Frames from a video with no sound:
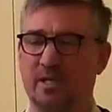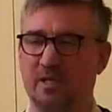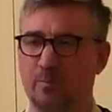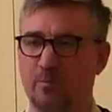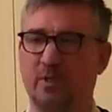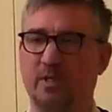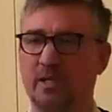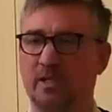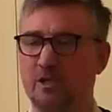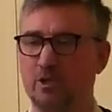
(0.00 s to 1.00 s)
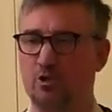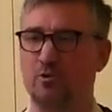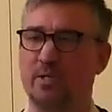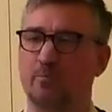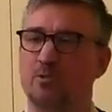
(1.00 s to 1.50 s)
completely
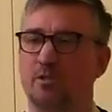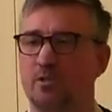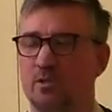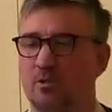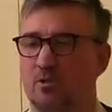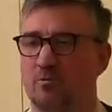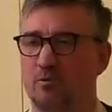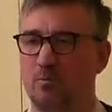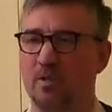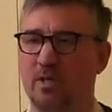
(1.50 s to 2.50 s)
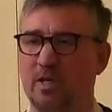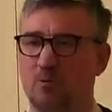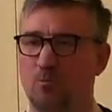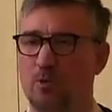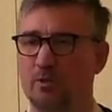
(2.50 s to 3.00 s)
stripped of all
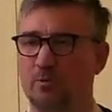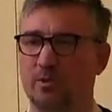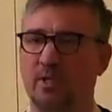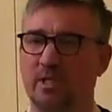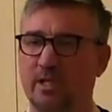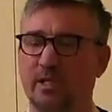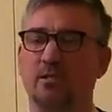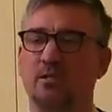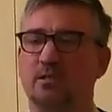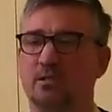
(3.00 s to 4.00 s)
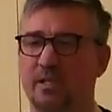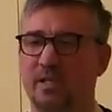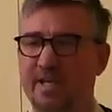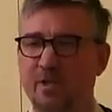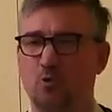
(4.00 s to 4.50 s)
that worldly,
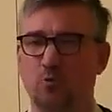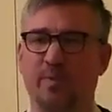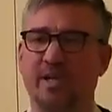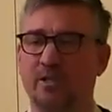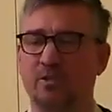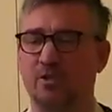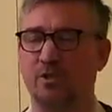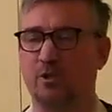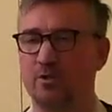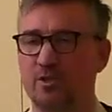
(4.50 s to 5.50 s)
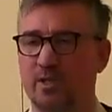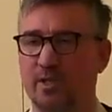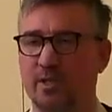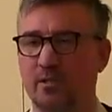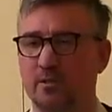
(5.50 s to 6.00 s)
ego-based, you could
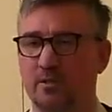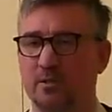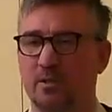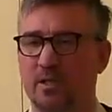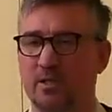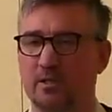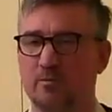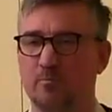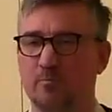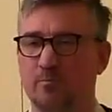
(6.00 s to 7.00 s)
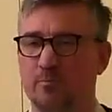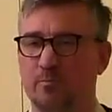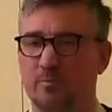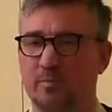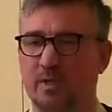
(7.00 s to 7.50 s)
say,
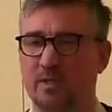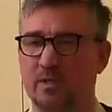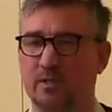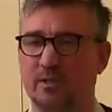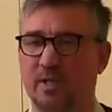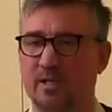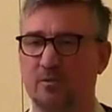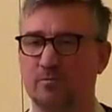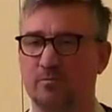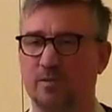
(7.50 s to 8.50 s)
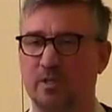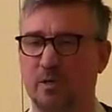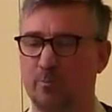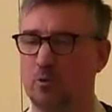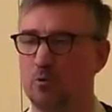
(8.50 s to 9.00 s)

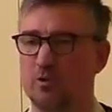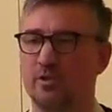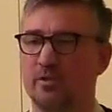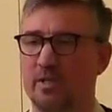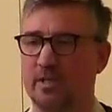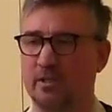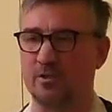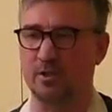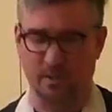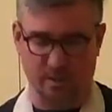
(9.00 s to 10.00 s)
approach to things.